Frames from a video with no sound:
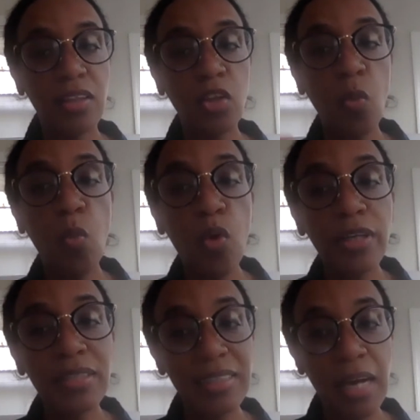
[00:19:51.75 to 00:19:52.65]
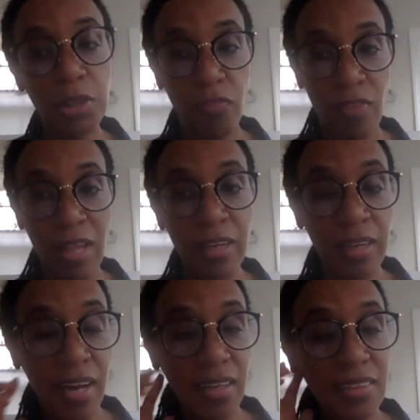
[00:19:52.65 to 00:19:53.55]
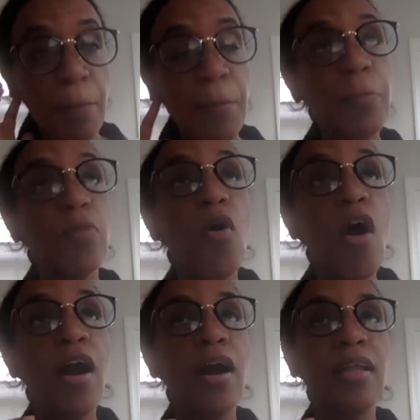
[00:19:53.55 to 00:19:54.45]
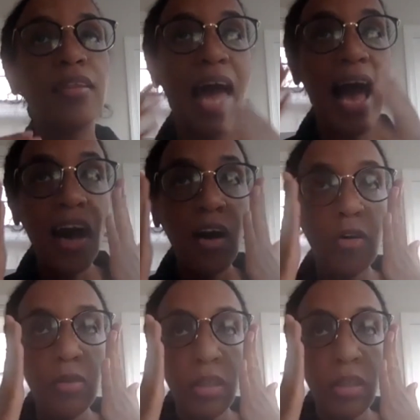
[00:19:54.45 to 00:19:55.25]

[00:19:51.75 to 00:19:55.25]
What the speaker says: the water stops flooding us, that people are allowed,